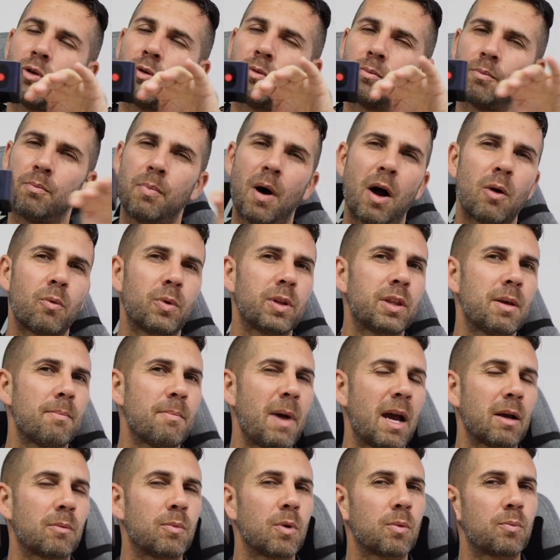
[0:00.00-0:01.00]
on par with the
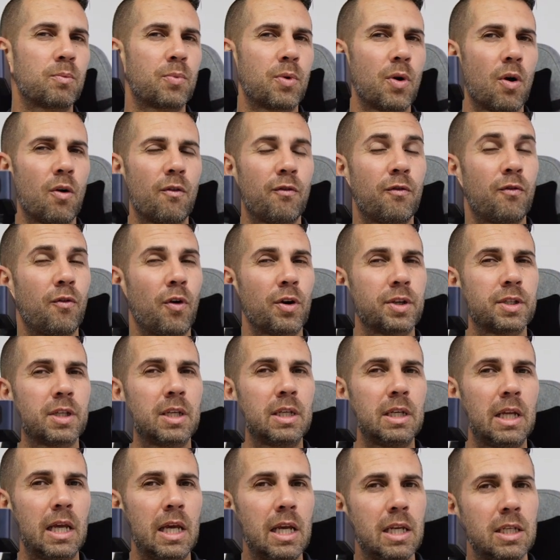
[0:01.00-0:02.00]
MacBook Pro
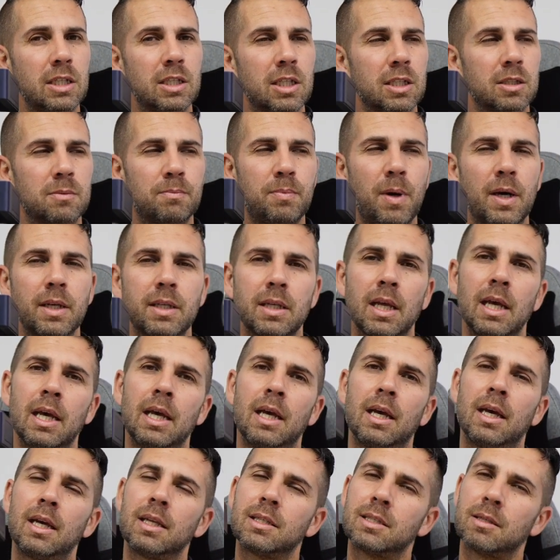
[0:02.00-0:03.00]
14 inches, but
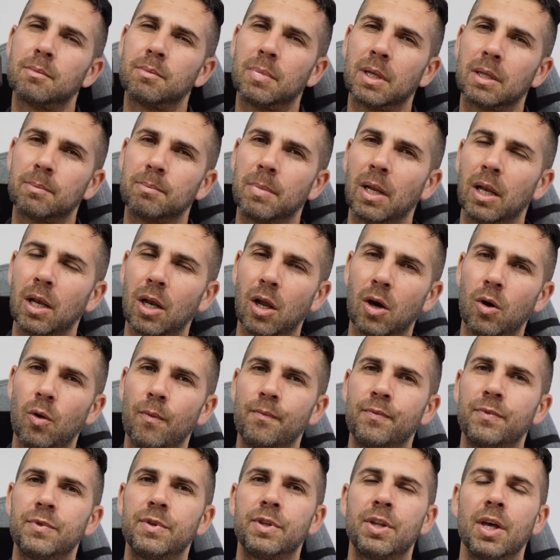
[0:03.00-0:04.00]
it's a bit below
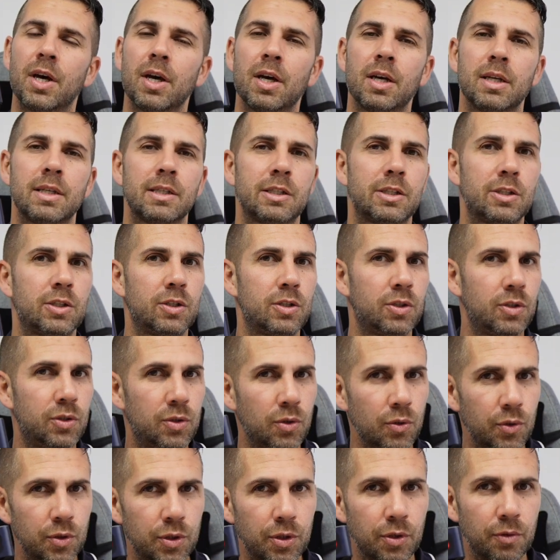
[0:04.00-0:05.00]
the
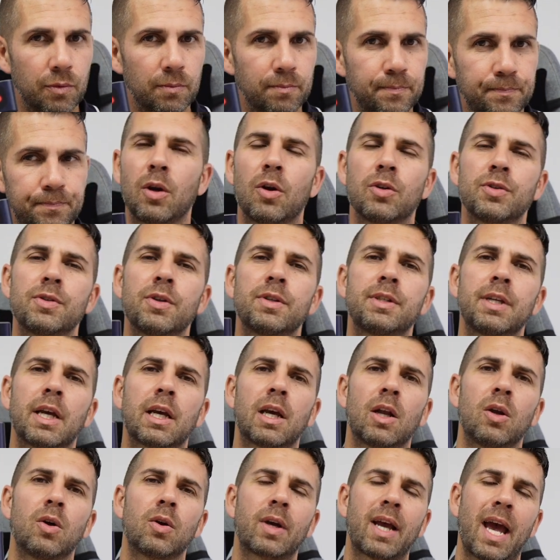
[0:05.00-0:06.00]
Studio. You can also take
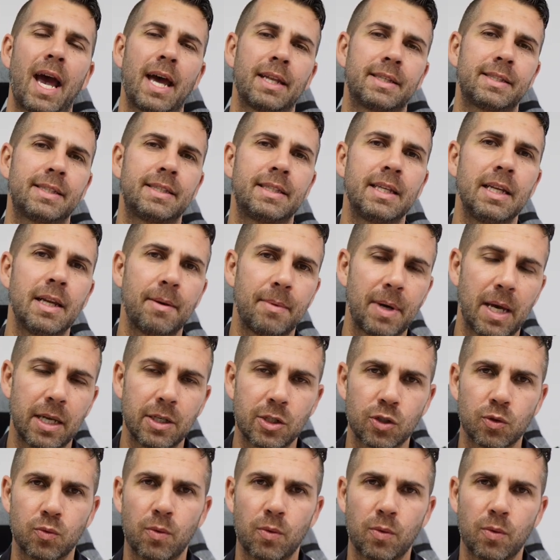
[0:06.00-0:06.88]
a look at Cinebench,